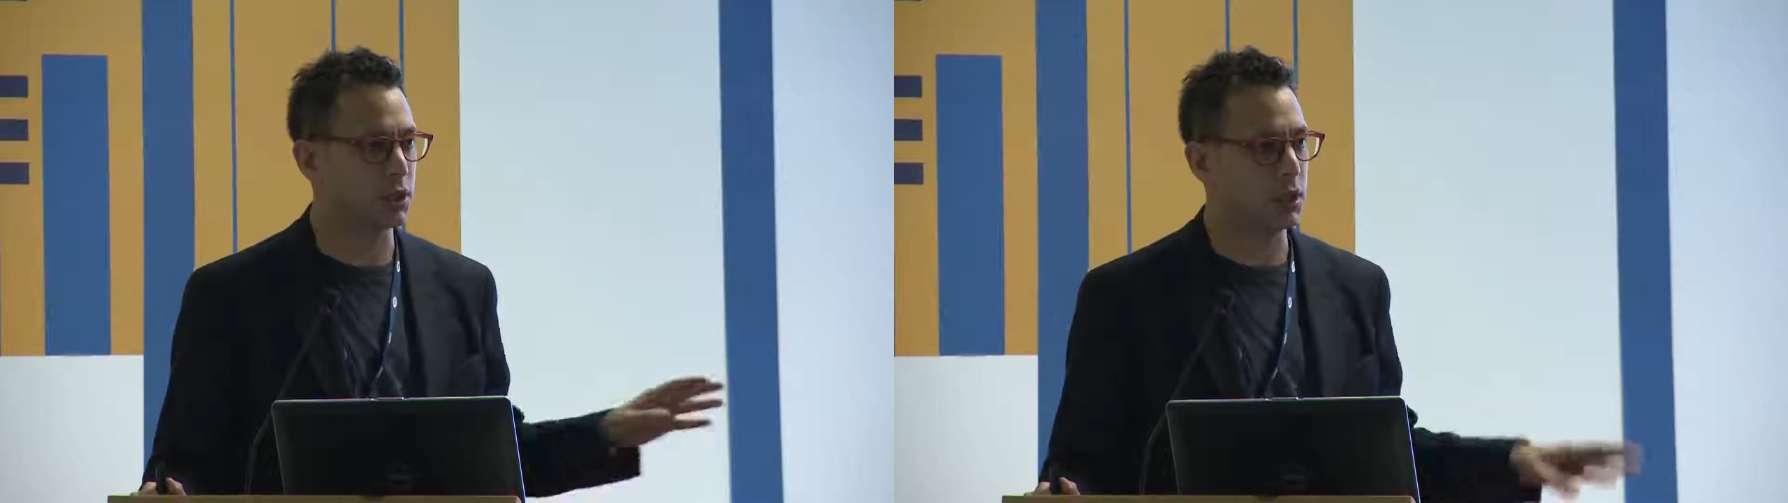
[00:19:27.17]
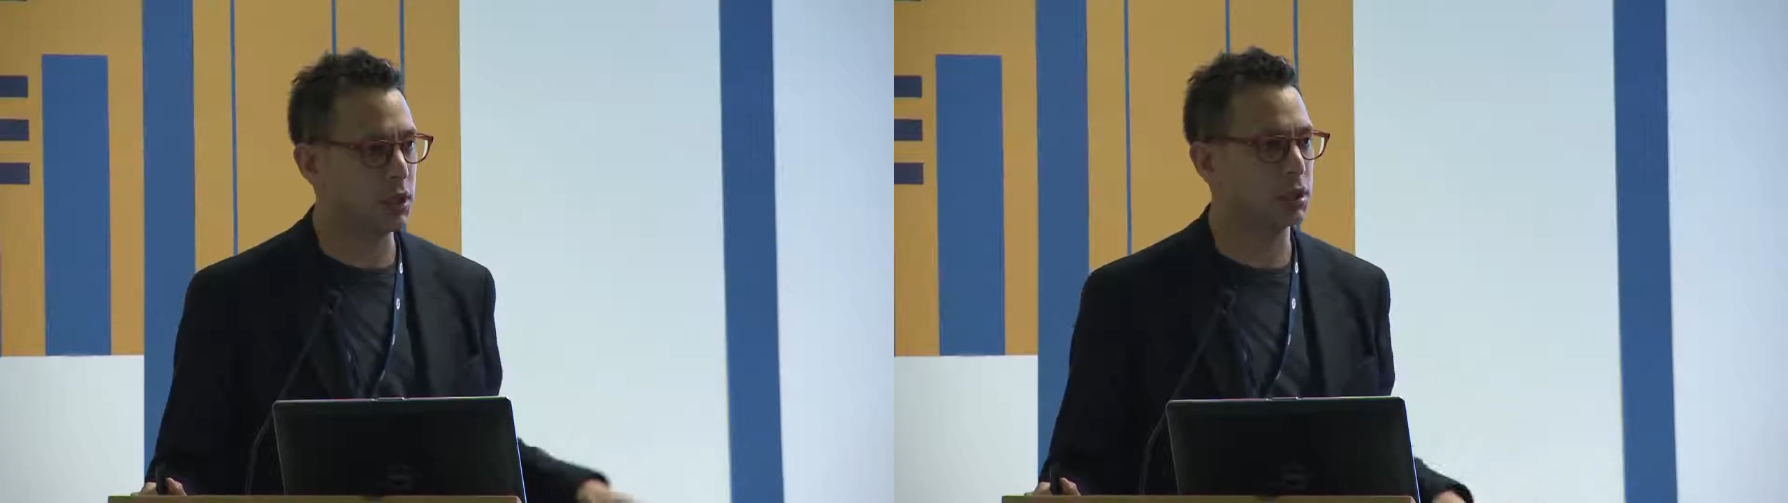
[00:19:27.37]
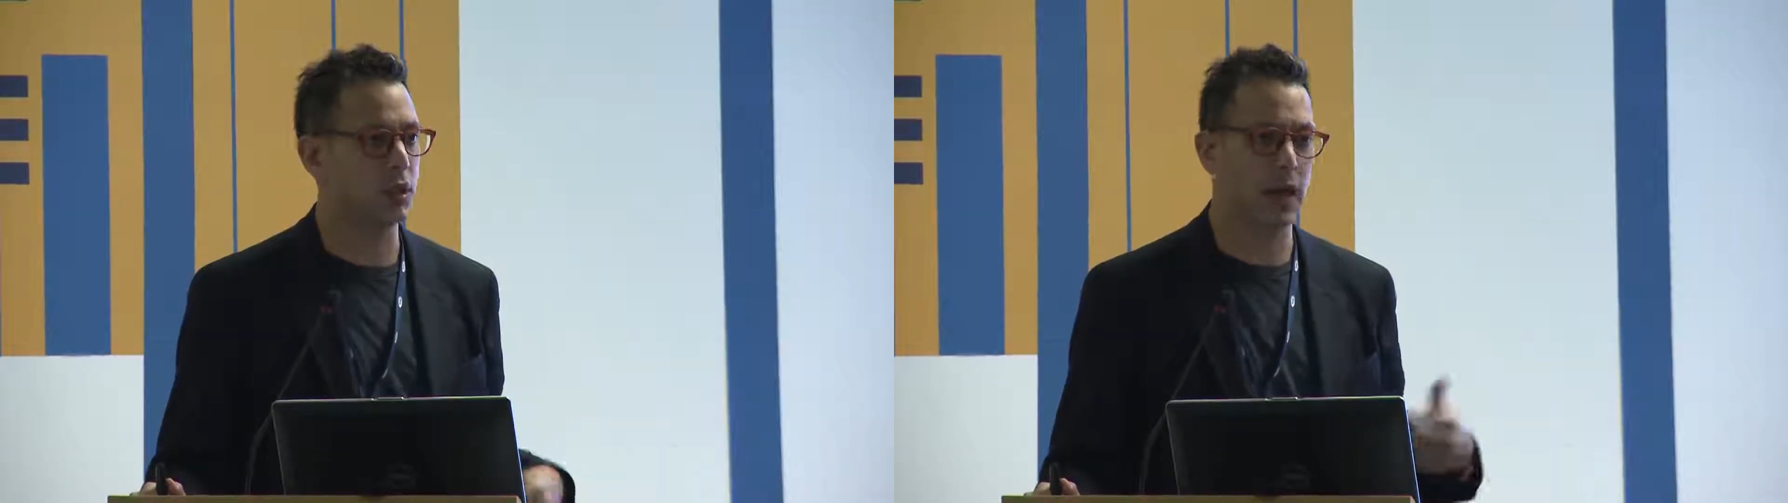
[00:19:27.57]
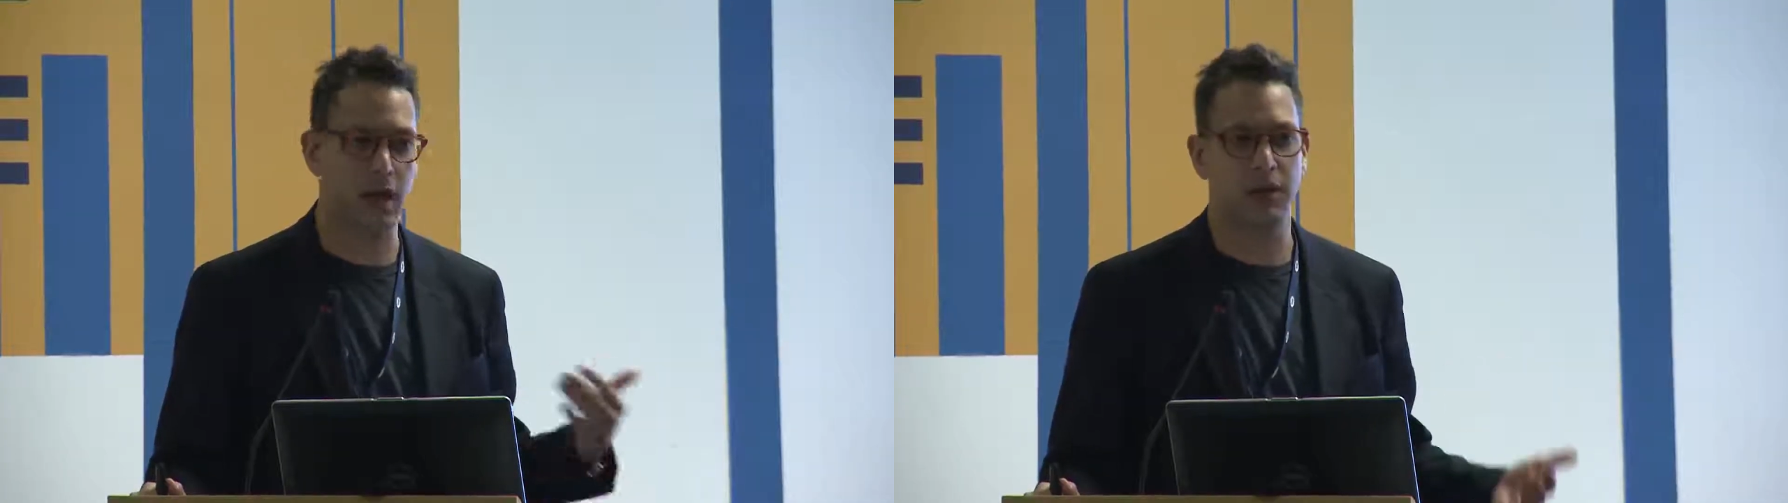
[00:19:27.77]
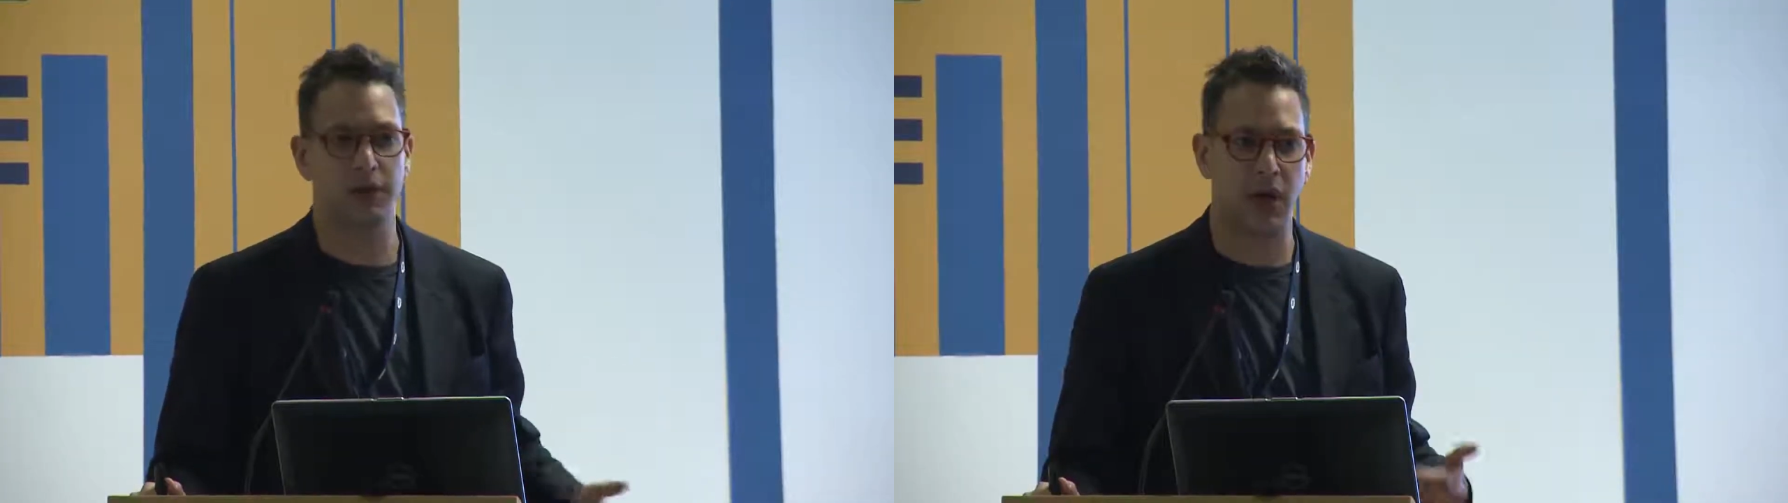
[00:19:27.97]
just lead to
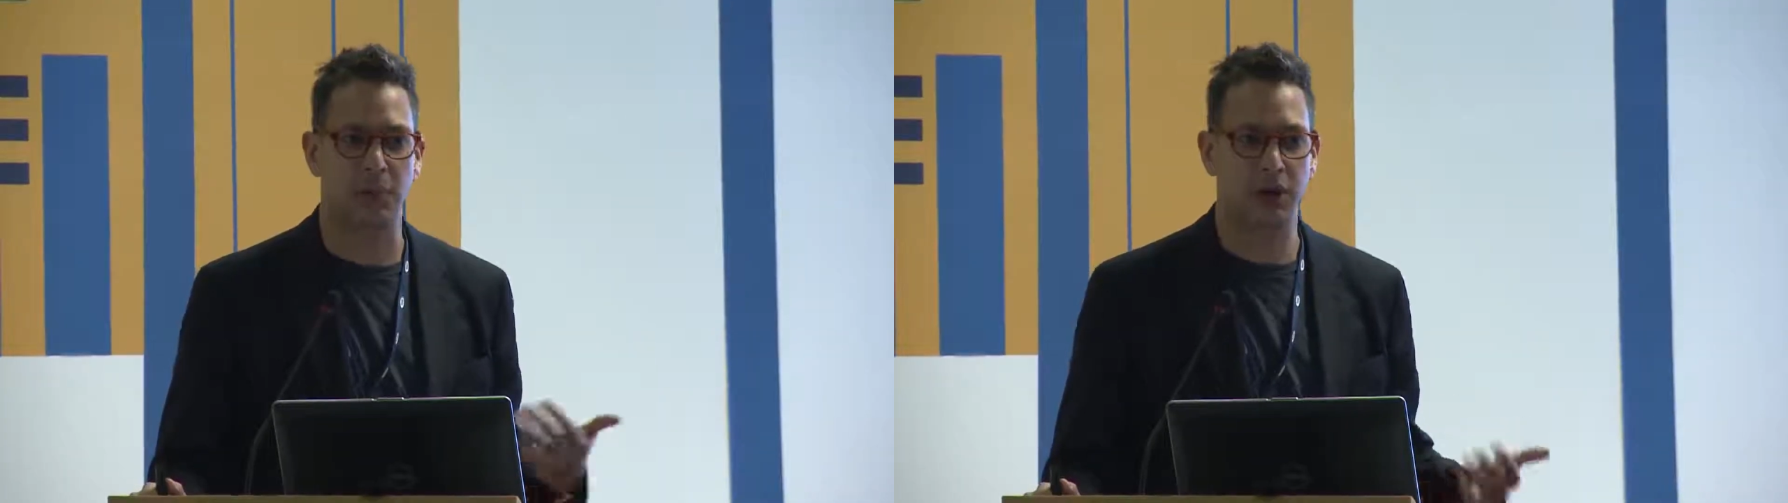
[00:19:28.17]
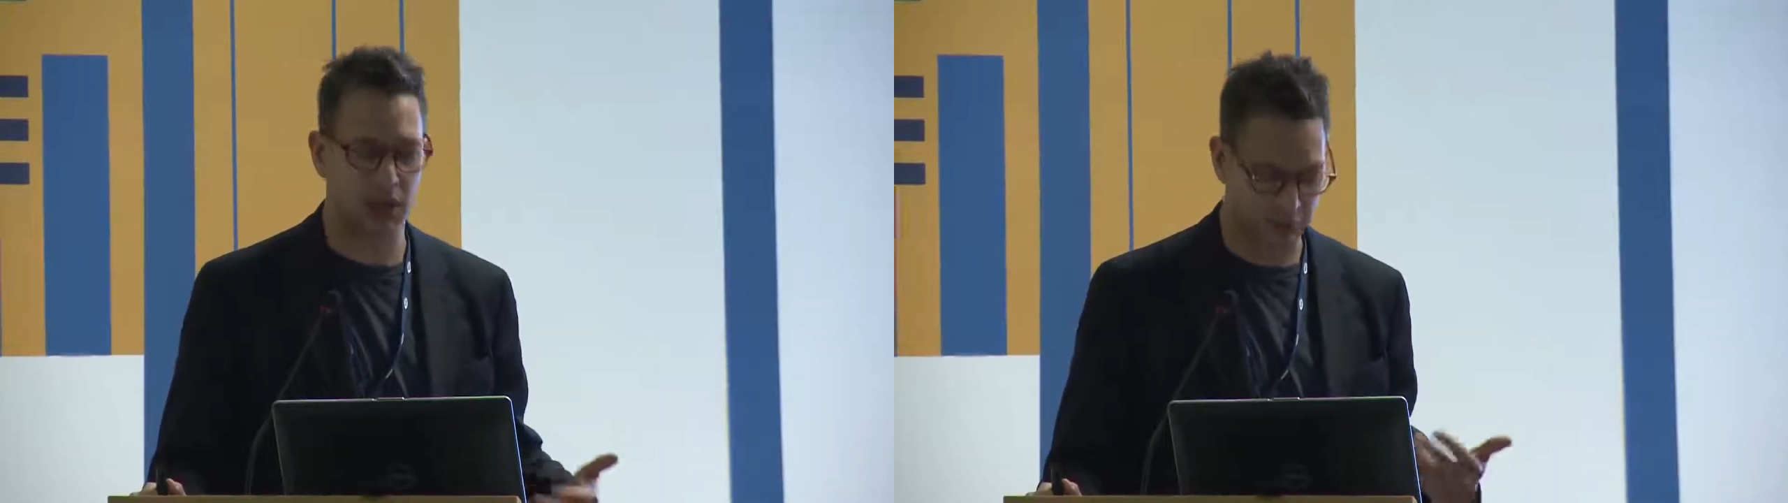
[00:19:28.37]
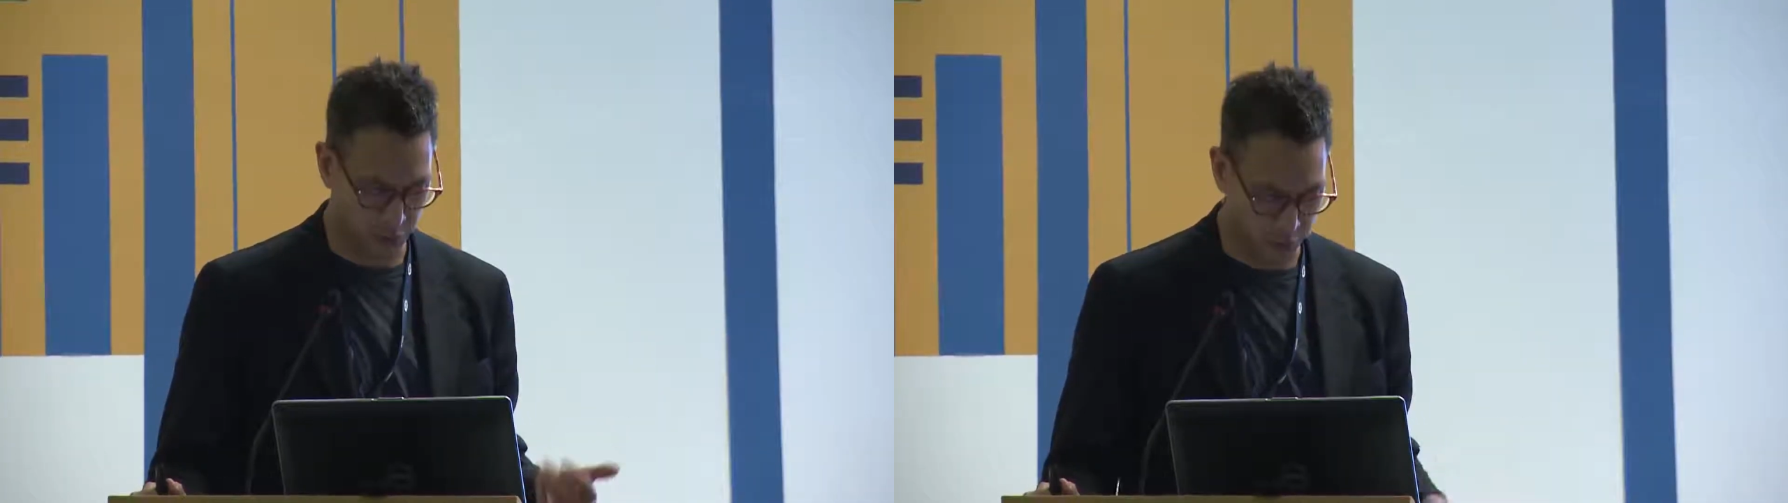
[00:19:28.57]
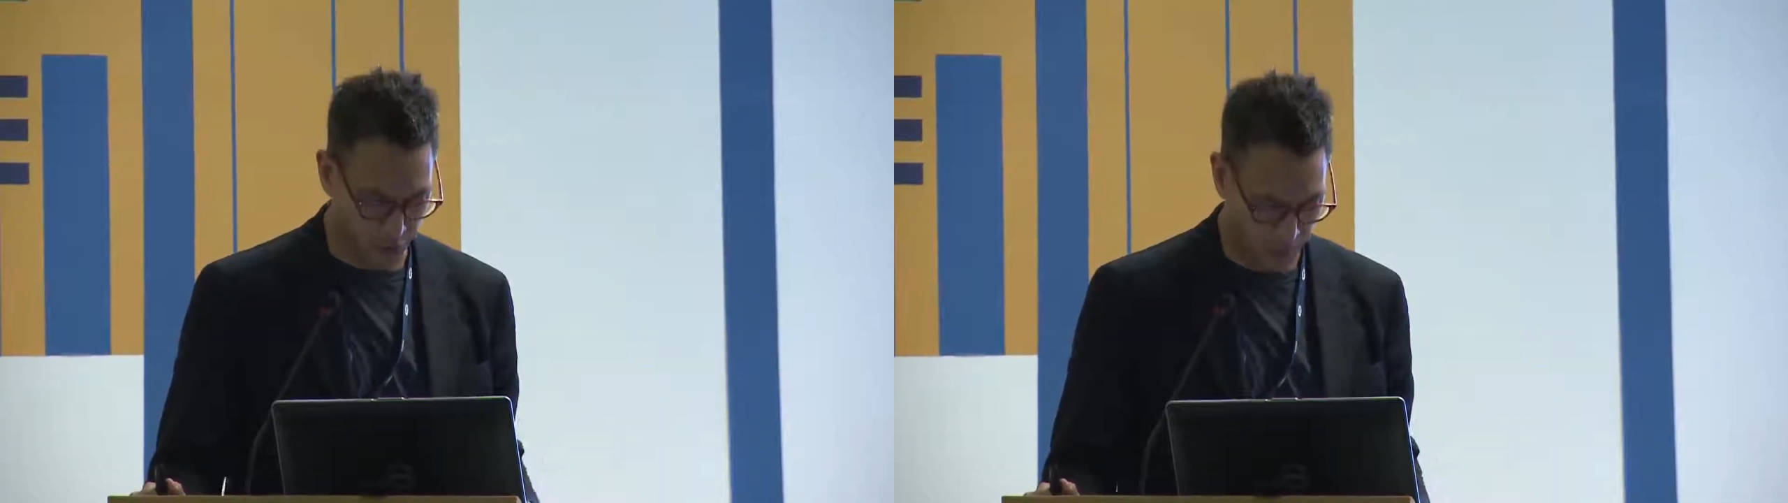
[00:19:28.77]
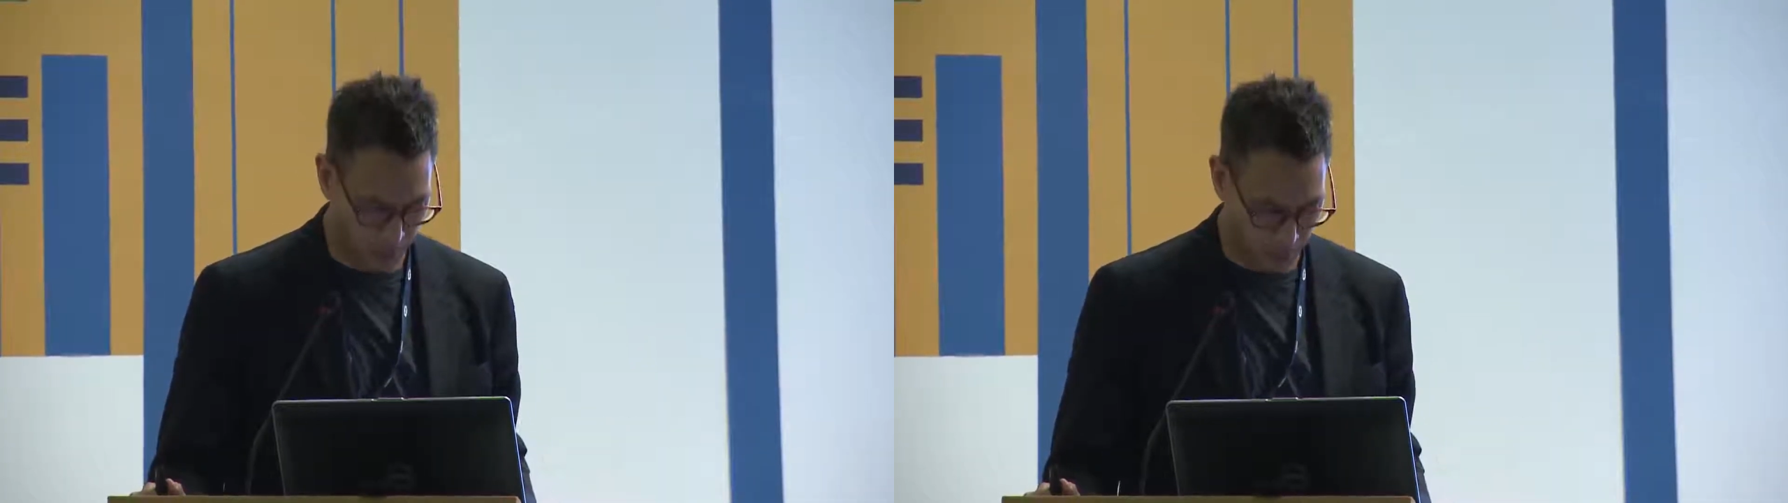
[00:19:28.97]
that even happening even
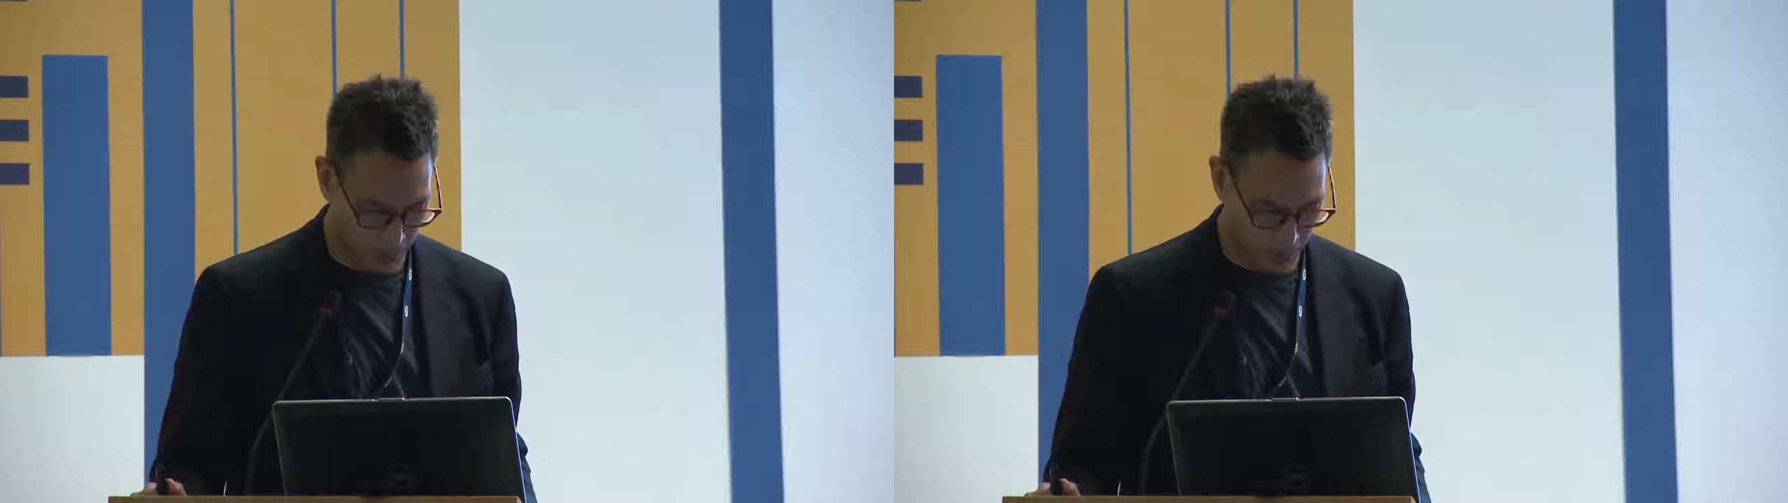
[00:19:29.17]
more.